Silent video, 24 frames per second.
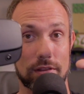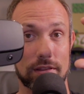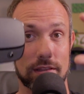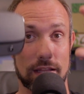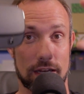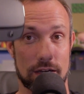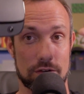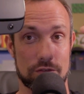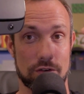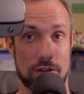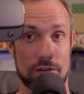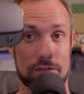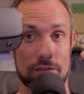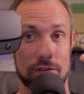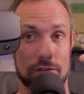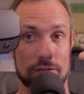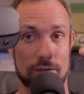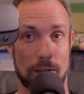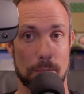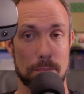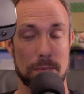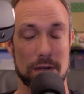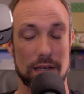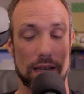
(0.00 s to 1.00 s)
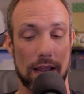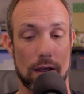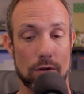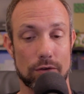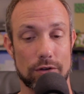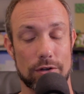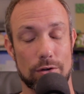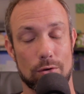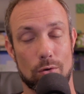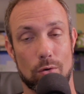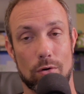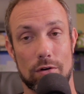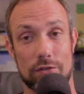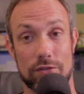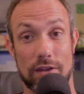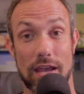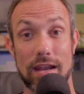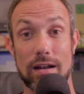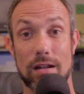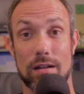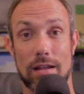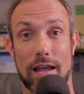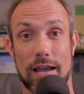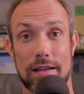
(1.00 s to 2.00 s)
and then adjust this up and down to your
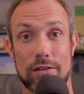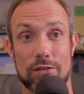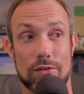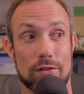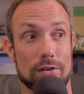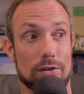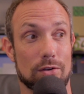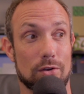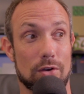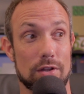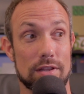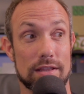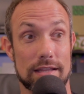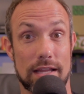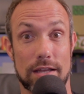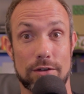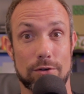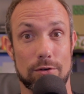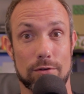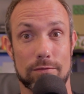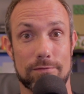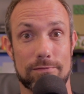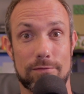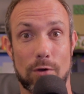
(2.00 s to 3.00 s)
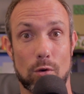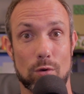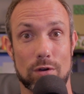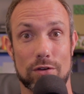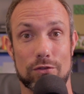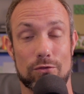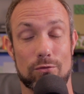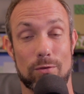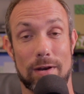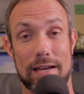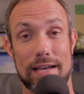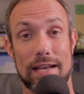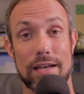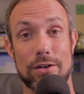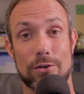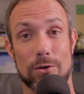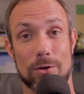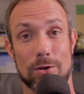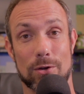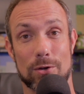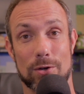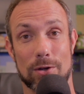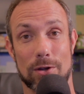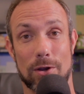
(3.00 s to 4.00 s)
horizontal lines look good, and then you're focused right in. You're
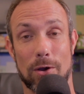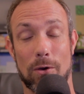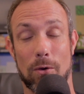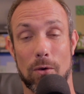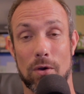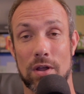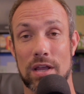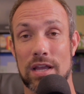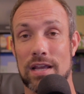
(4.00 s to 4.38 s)
good to go.